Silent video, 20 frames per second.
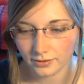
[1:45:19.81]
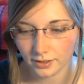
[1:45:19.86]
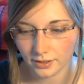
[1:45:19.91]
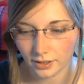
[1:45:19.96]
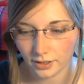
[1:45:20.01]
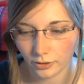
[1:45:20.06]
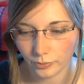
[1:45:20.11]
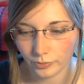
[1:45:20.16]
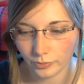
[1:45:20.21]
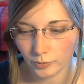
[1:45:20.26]

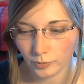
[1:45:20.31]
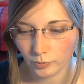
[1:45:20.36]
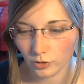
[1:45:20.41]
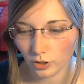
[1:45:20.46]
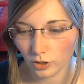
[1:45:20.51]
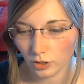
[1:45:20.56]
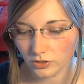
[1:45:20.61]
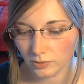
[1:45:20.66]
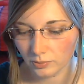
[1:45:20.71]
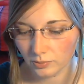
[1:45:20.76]
how people
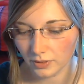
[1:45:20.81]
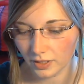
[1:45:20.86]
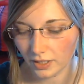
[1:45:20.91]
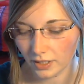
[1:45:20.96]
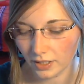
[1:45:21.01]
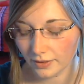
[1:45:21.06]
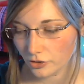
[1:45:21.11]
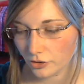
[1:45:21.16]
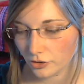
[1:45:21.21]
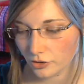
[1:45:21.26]
always complain
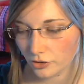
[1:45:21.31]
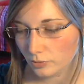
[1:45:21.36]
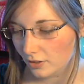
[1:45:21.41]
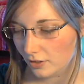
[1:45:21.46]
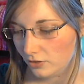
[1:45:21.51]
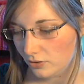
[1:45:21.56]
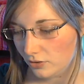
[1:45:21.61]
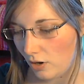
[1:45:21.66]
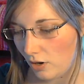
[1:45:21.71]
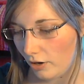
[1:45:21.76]
that German
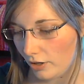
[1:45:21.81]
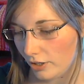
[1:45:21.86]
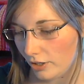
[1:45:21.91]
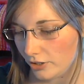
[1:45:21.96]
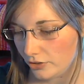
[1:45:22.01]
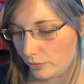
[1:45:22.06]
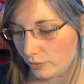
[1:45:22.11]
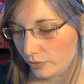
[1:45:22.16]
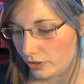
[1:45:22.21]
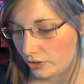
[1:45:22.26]
sounds so
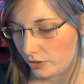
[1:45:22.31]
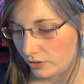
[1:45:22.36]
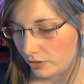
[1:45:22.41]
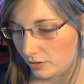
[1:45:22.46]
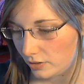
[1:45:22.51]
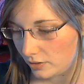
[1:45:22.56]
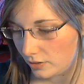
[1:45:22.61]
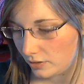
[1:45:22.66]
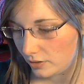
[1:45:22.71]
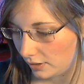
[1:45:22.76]
harsh, which
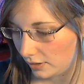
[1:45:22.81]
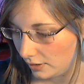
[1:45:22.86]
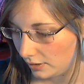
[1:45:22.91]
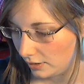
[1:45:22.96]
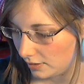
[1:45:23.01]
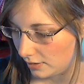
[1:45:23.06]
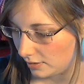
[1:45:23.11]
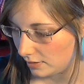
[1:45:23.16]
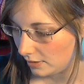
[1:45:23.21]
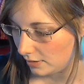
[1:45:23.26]

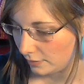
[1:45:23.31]
is